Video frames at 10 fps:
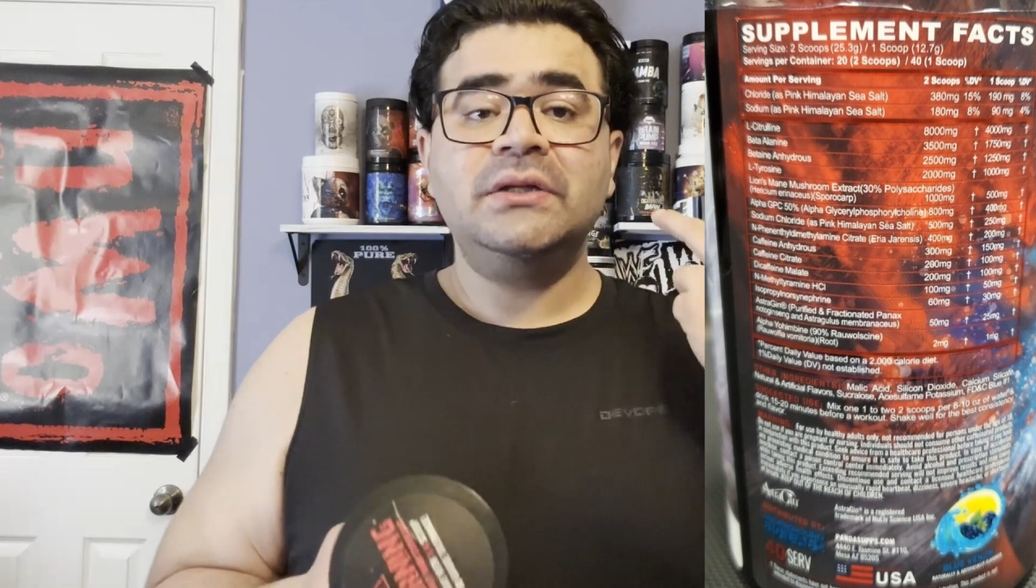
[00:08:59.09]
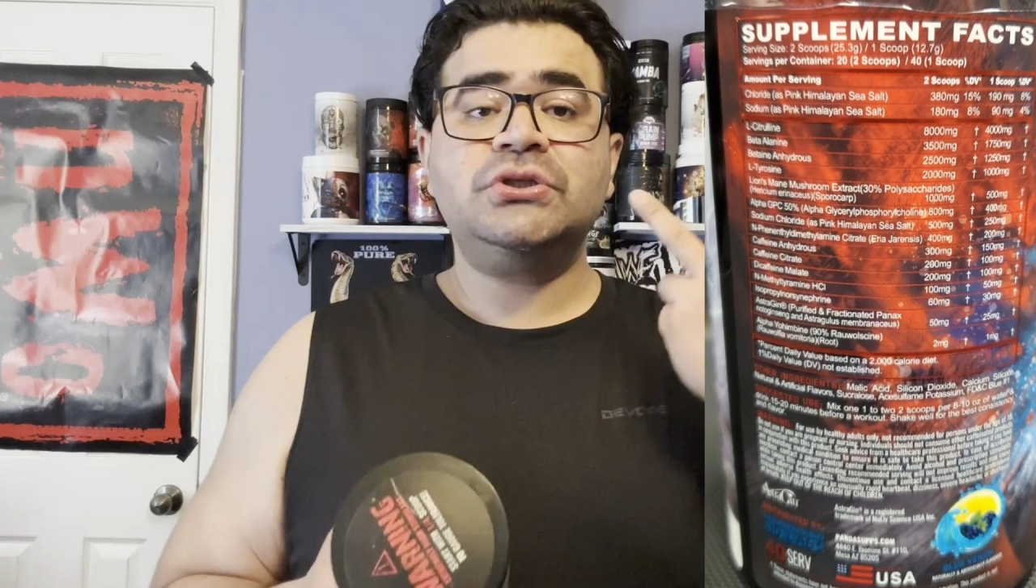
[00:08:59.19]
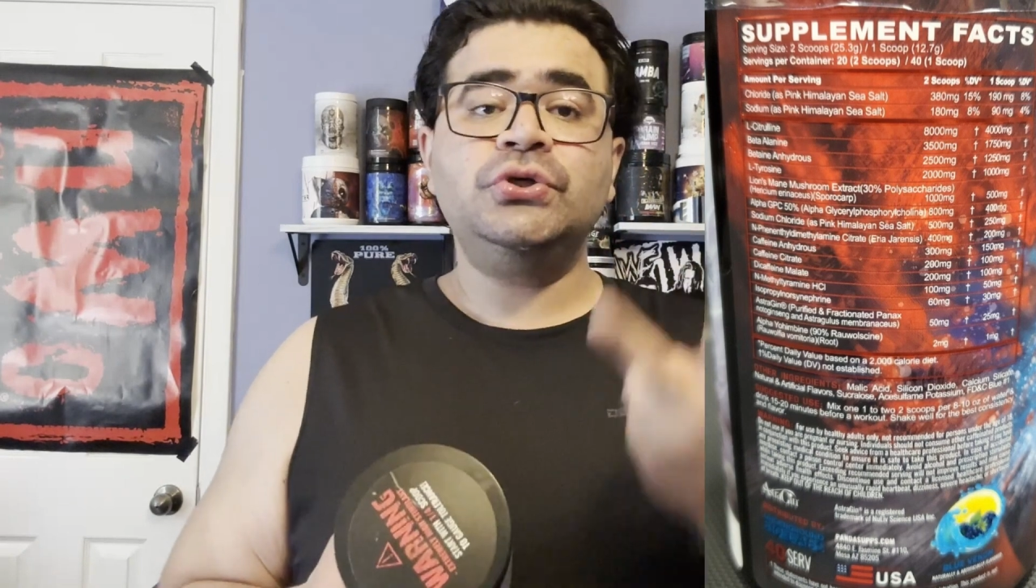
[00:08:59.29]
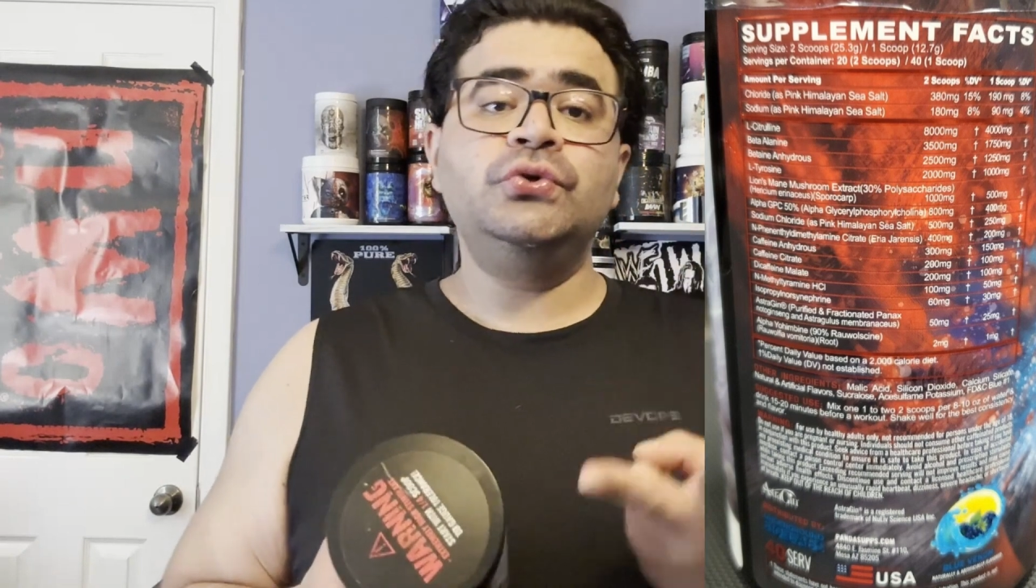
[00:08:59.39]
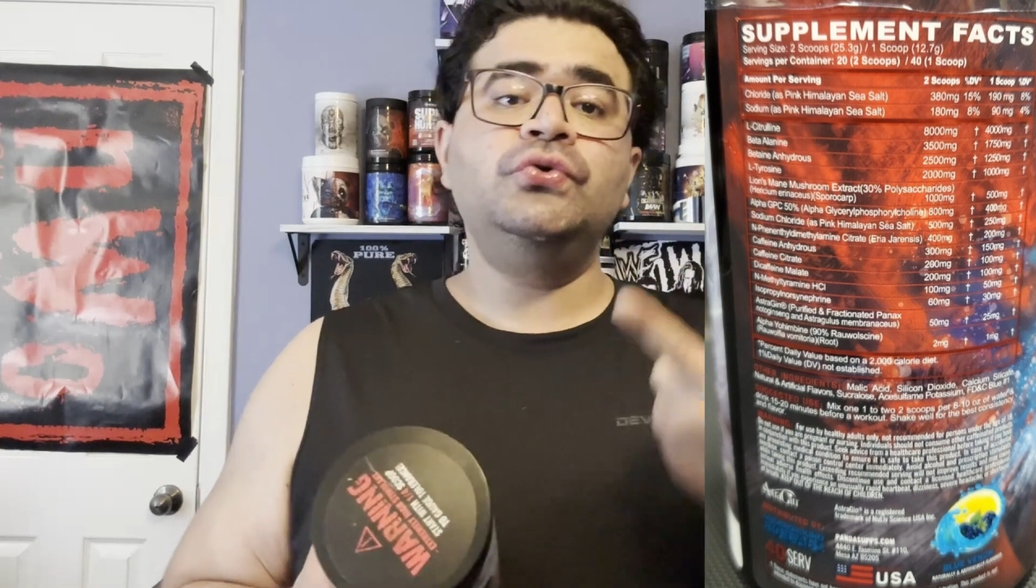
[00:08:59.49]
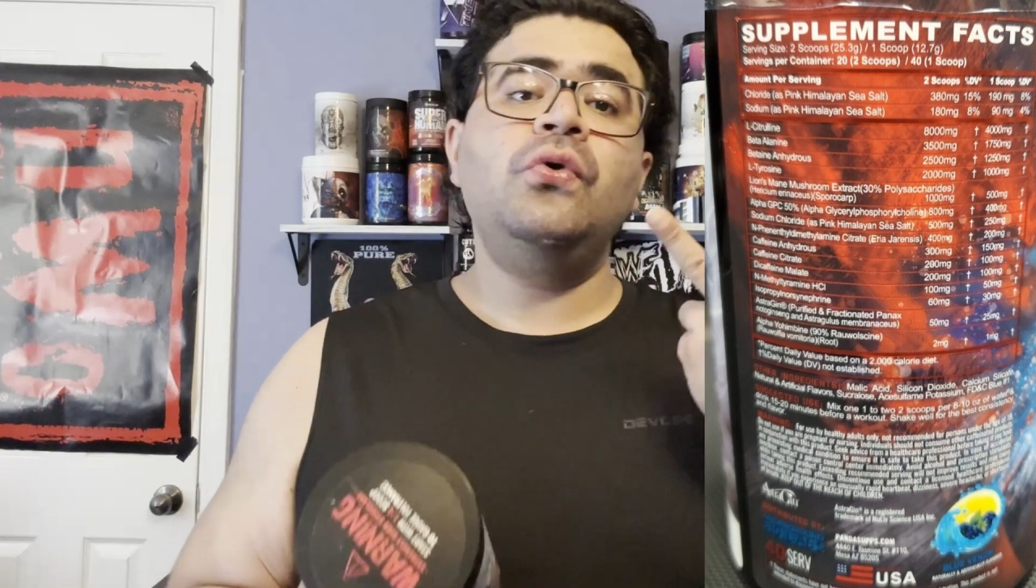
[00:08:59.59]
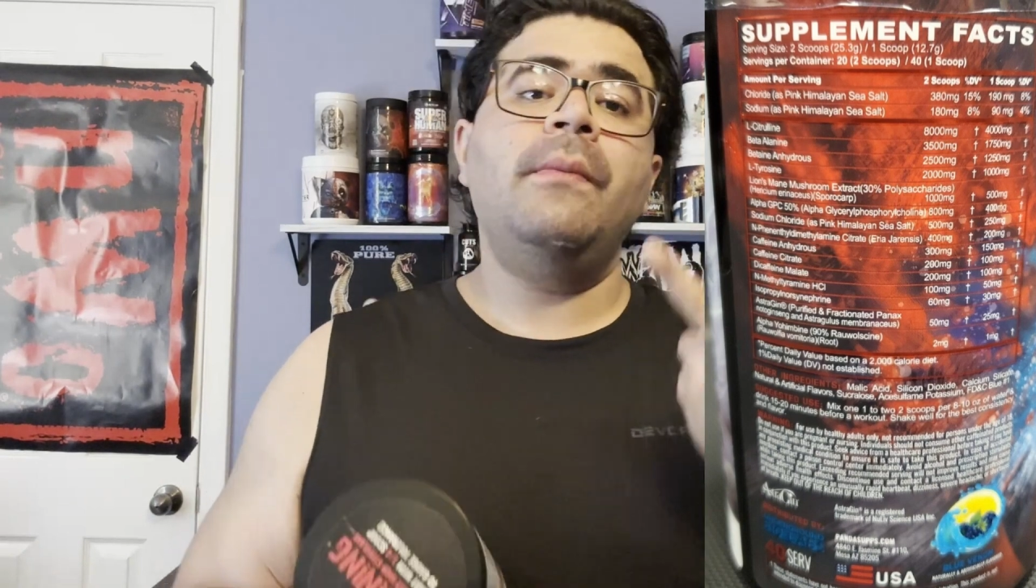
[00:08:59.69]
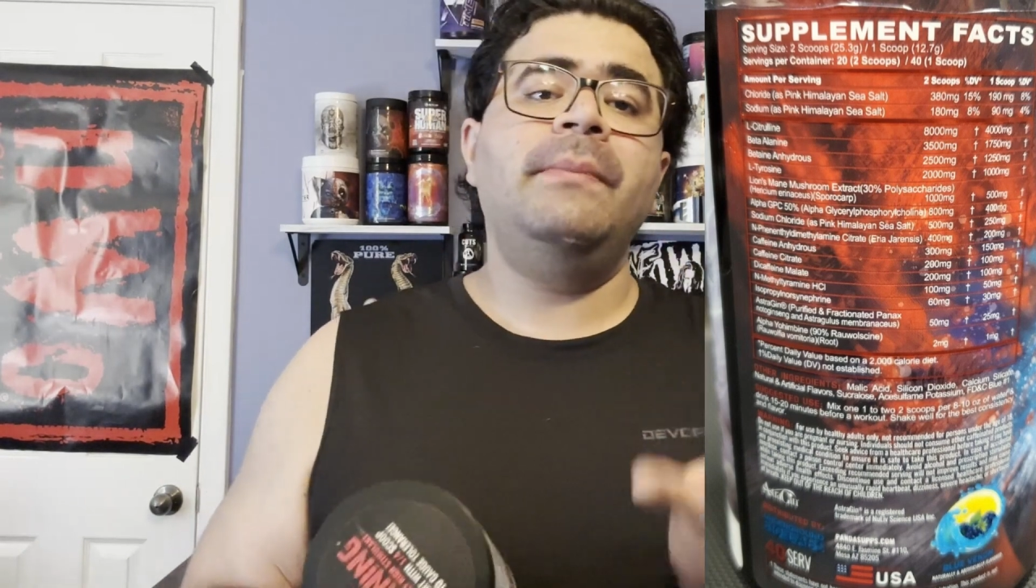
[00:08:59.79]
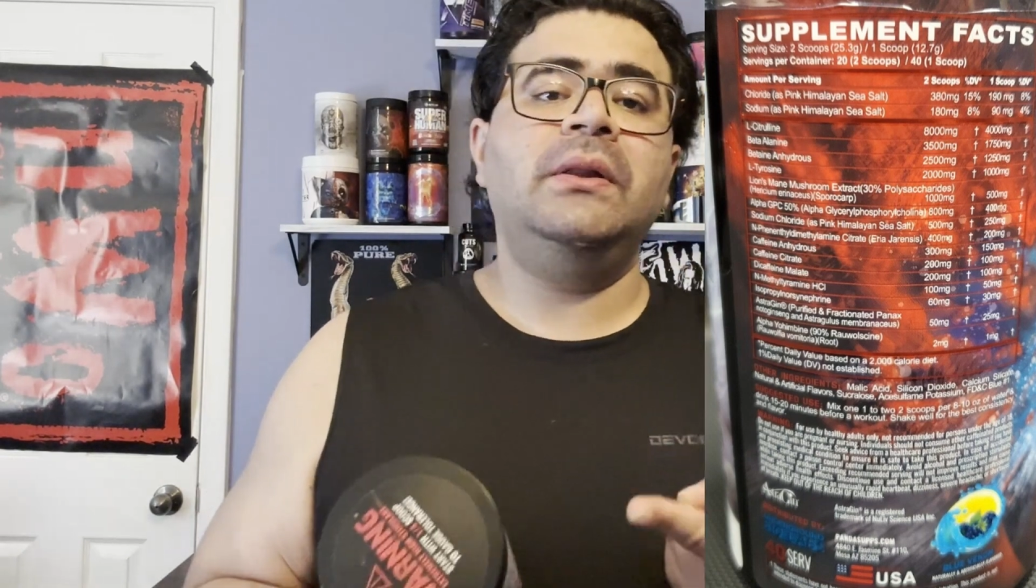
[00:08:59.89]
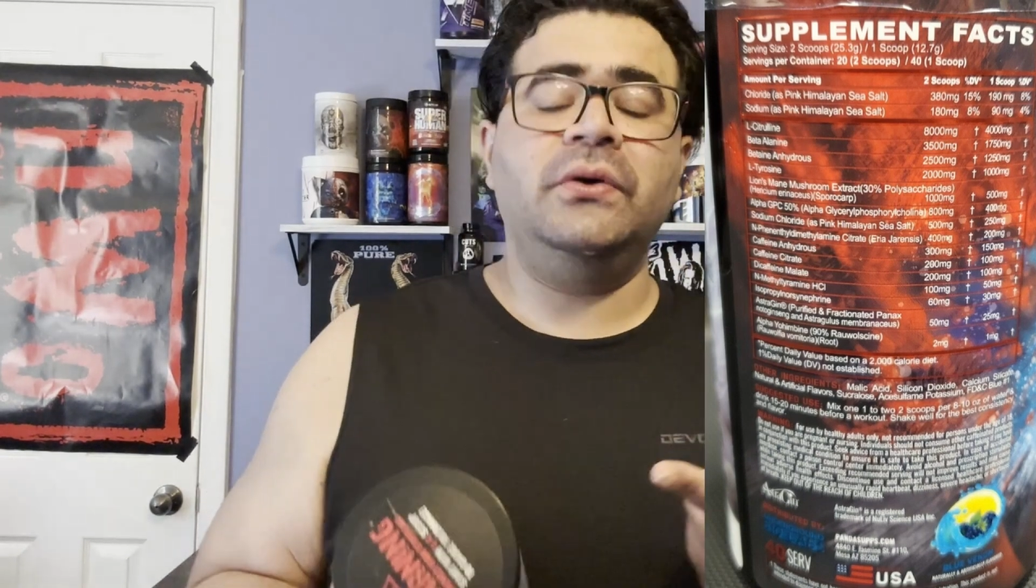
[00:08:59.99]
2
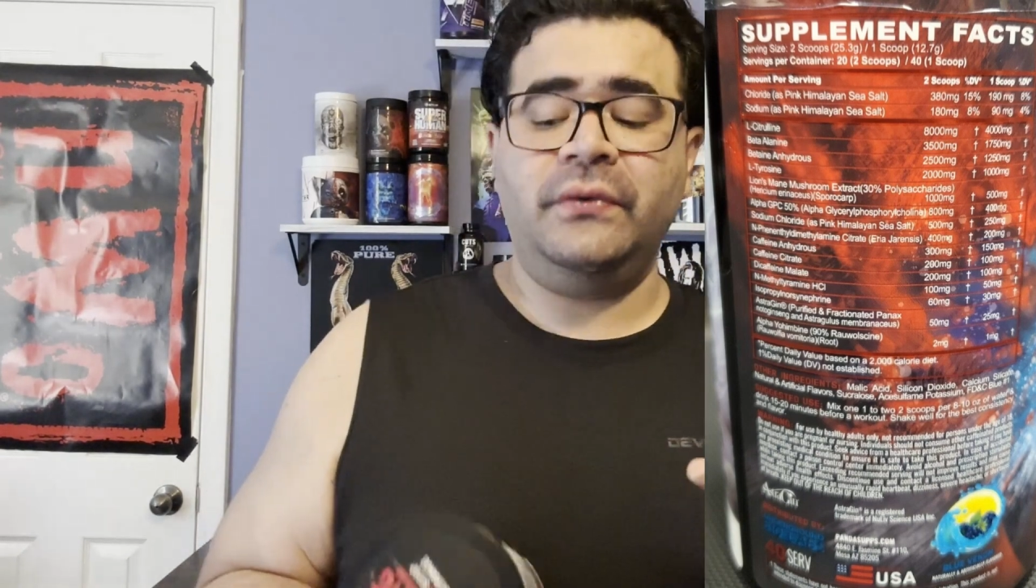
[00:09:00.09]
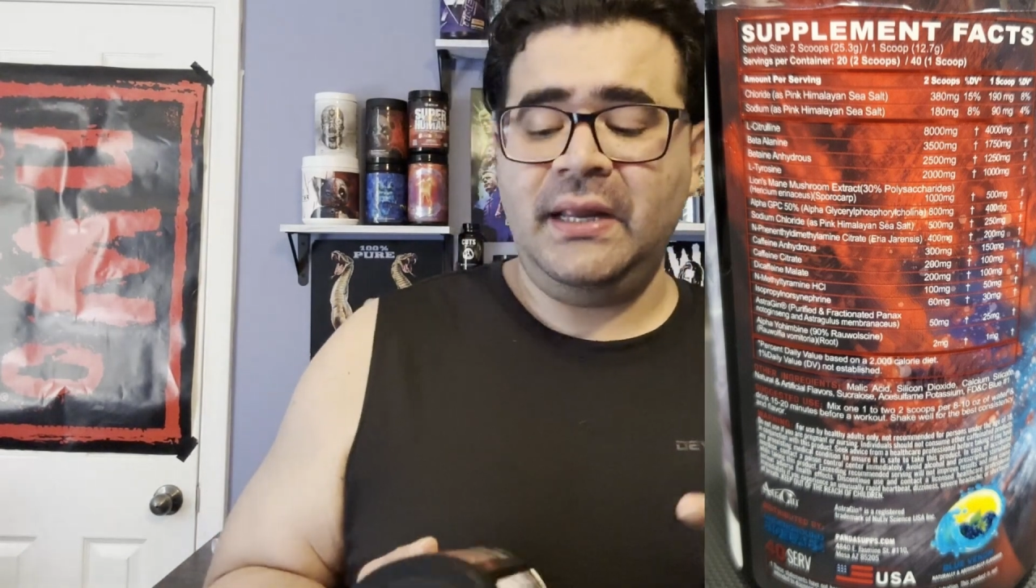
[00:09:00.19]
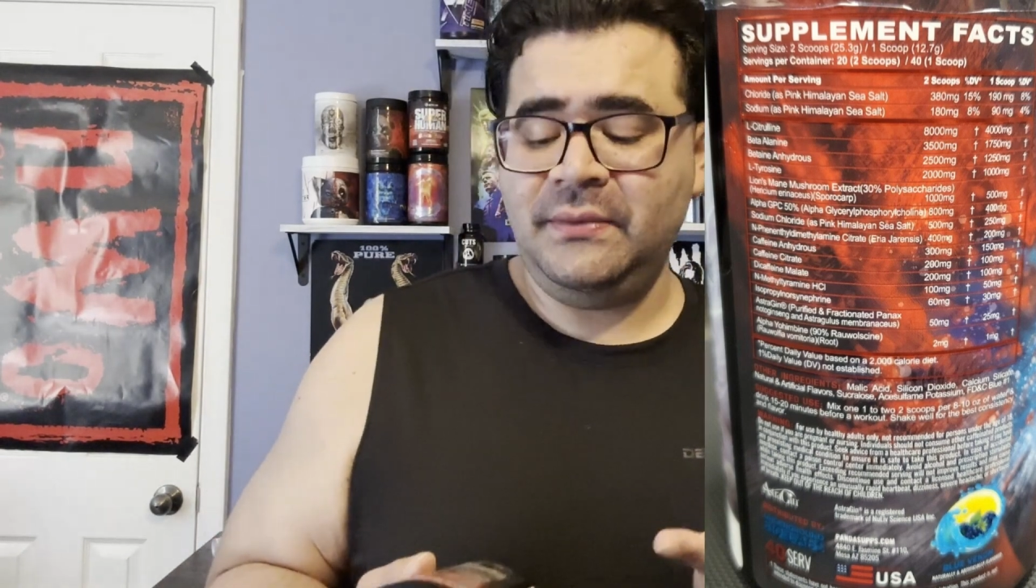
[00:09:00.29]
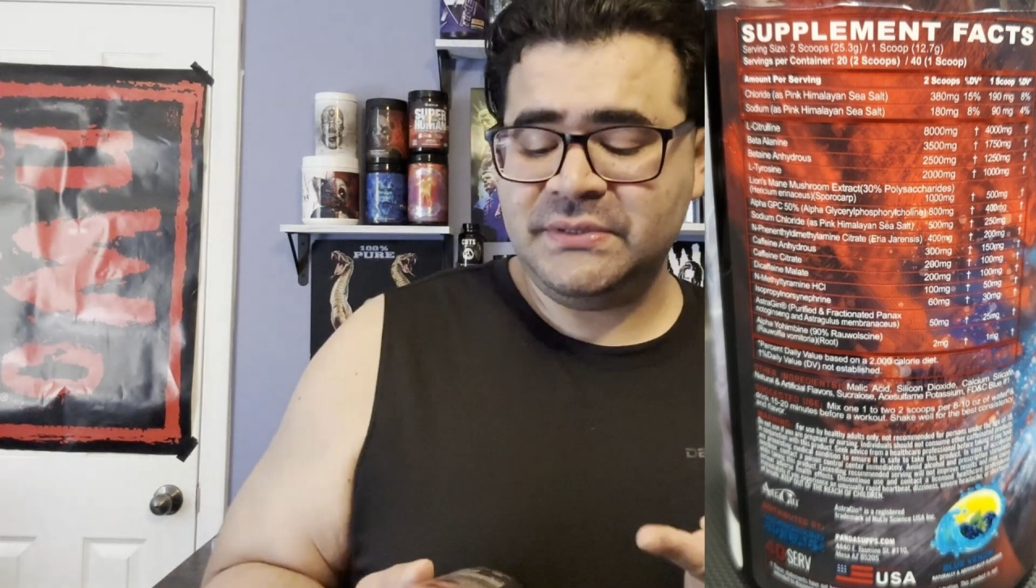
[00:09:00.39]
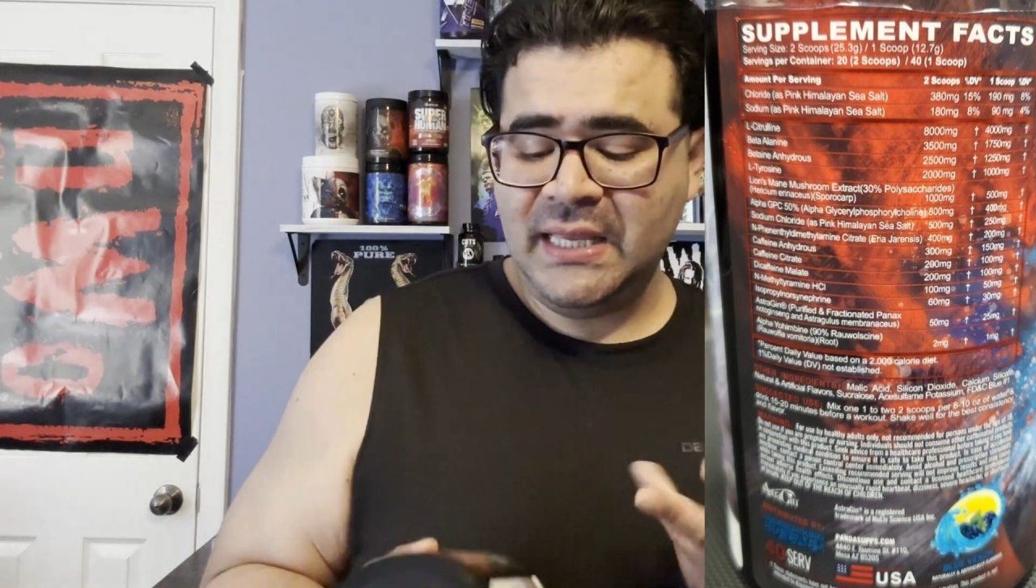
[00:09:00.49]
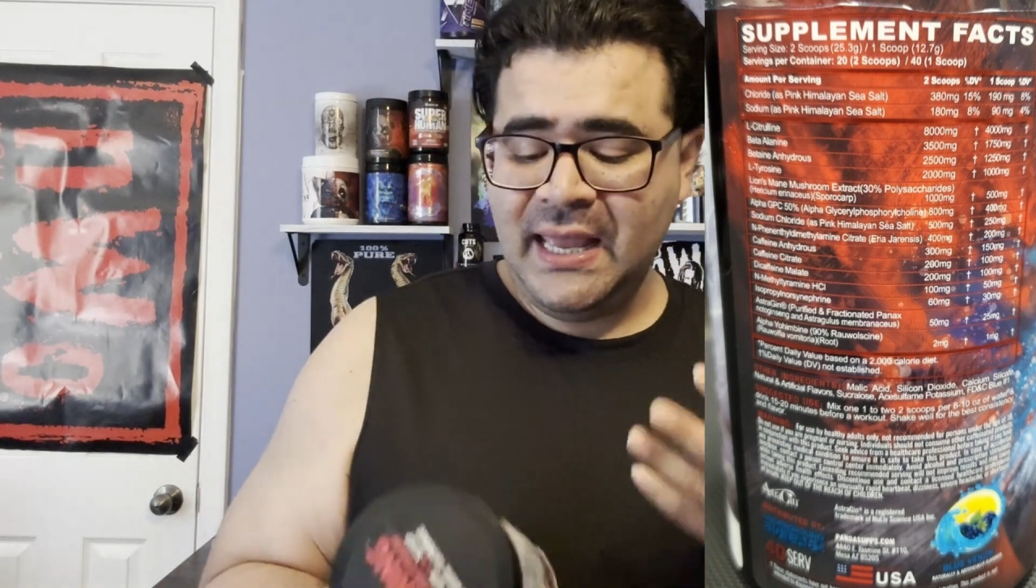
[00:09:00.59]
milligrams.